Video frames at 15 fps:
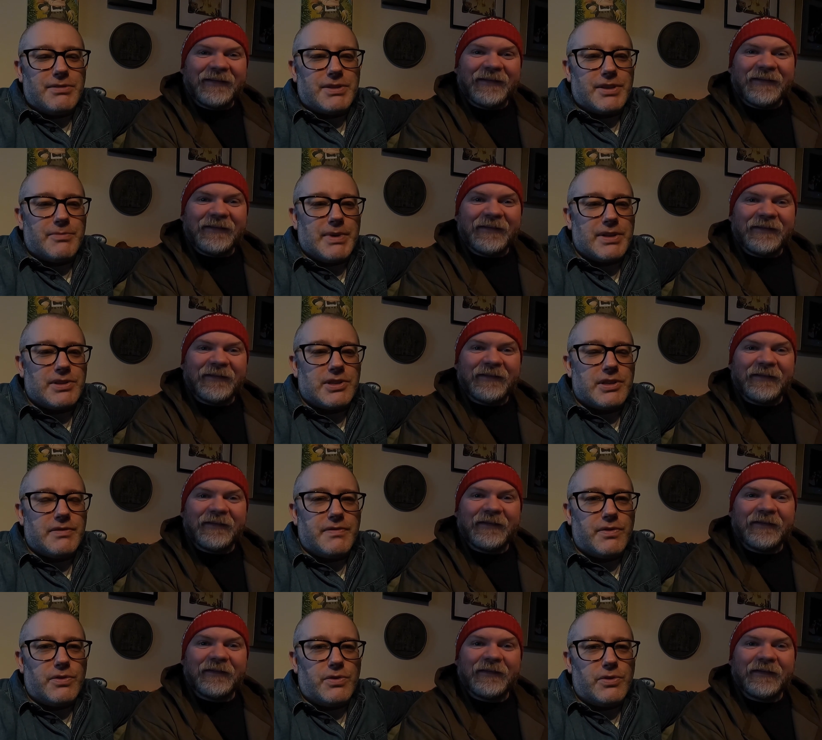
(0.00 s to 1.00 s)
Speaker 1: you so much
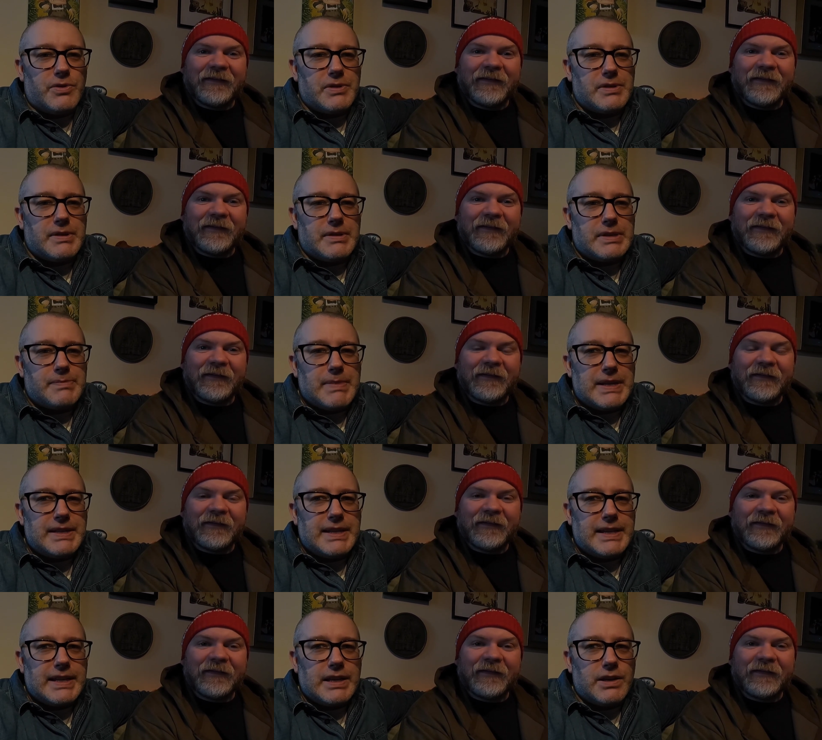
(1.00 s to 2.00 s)
for
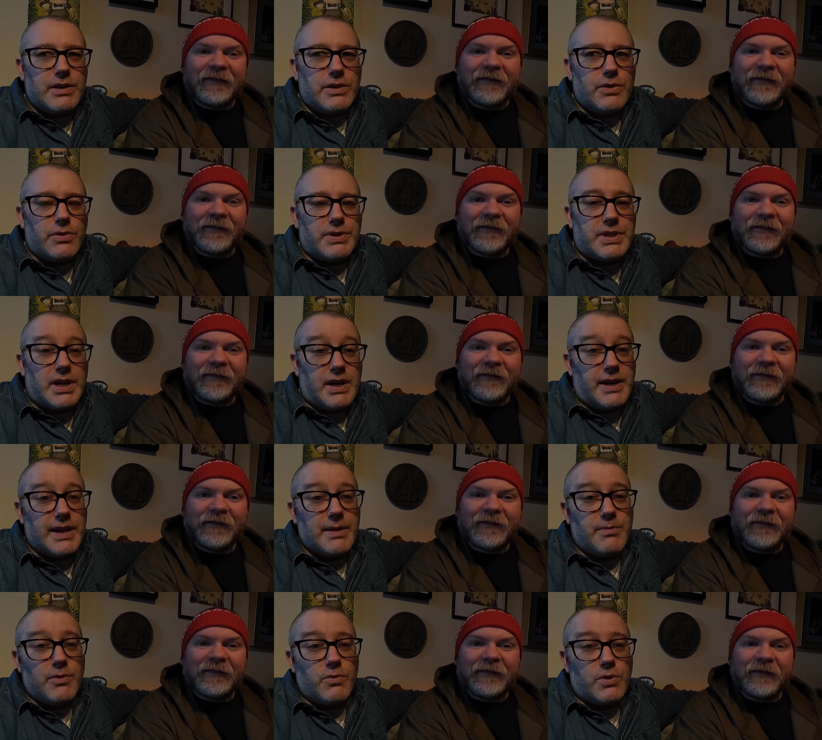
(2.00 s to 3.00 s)
spending your
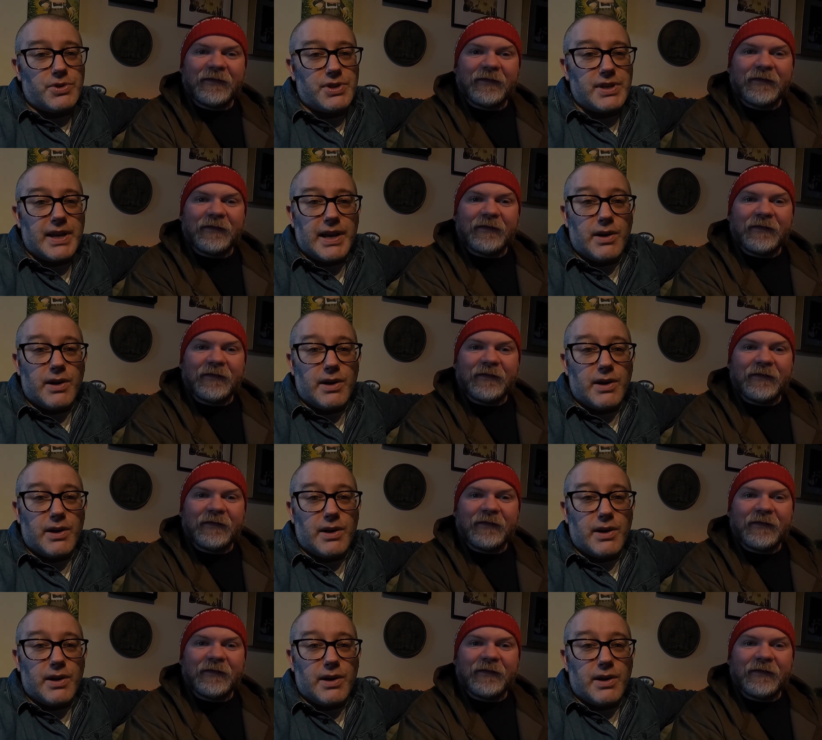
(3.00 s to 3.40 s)
time watching